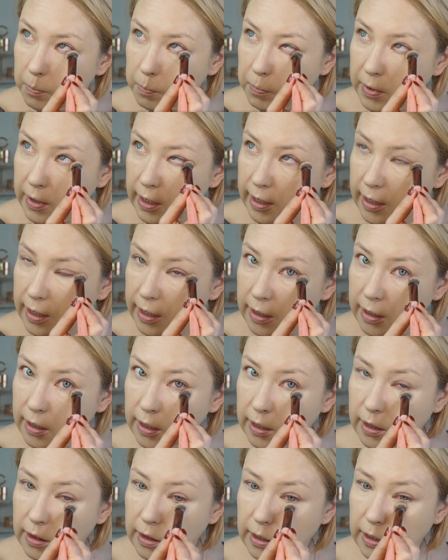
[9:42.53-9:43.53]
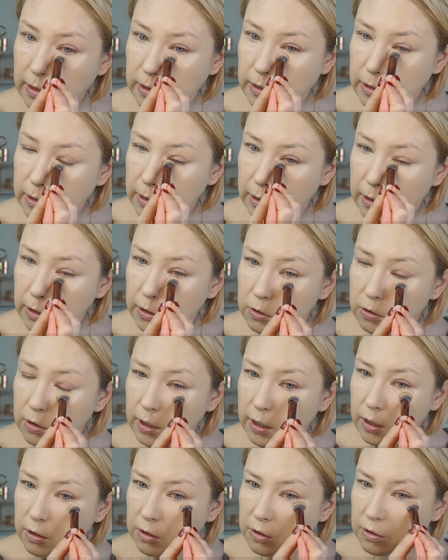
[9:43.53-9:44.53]
blending these under
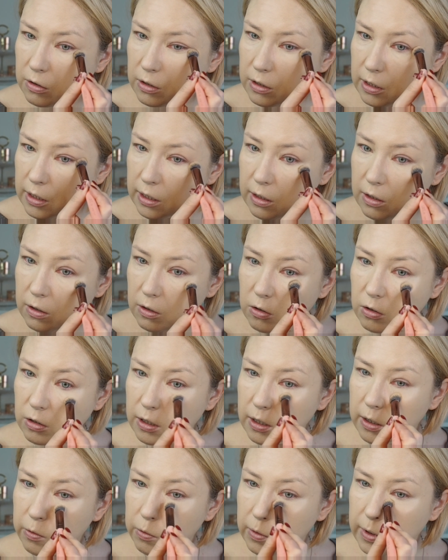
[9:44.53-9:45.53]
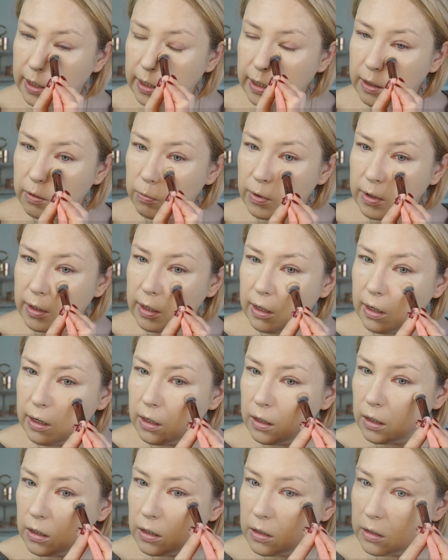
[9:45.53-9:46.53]
eye concealers. I really
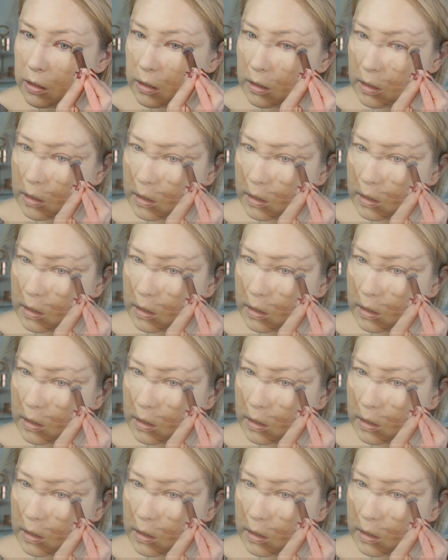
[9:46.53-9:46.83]
like it.